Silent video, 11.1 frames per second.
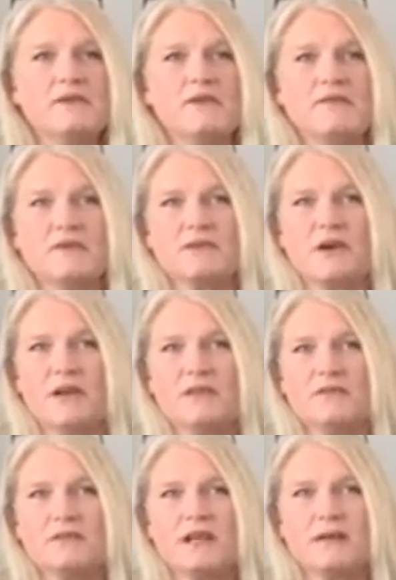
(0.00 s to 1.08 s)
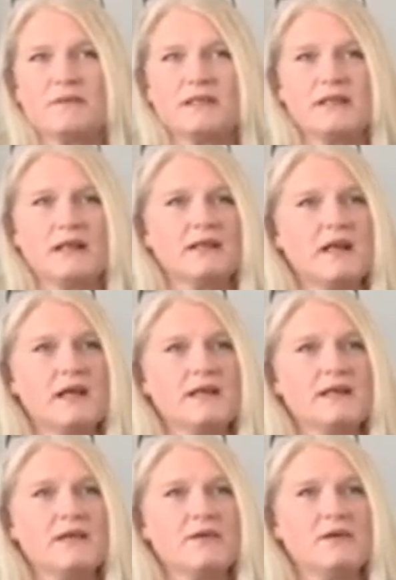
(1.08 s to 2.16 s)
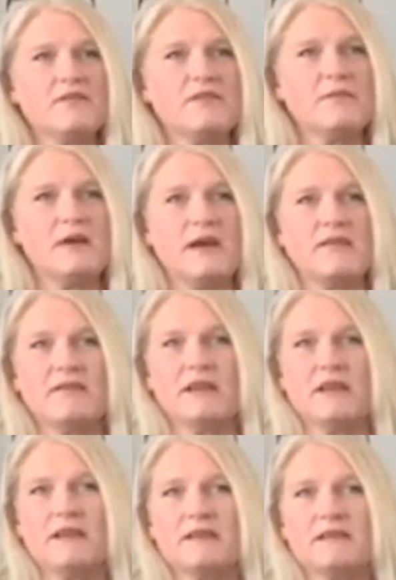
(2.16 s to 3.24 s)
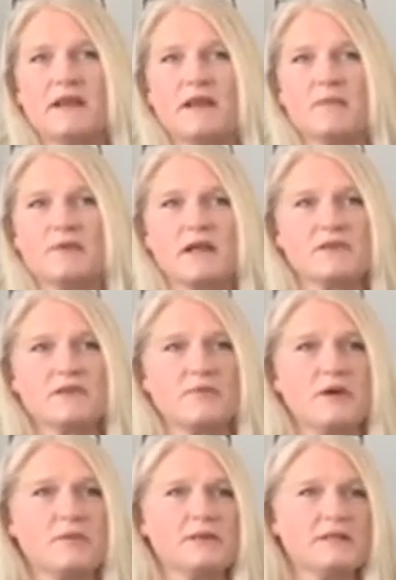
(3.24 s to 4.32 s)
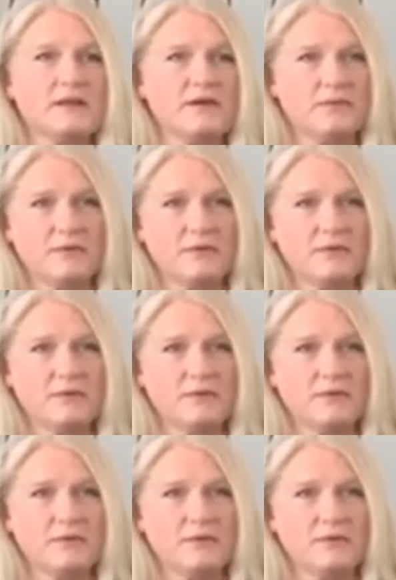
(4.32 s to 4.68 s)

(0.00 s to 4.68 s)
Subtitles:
devotes all of her time to that client, caring for them, advocating, setting up doctor's appointments, hair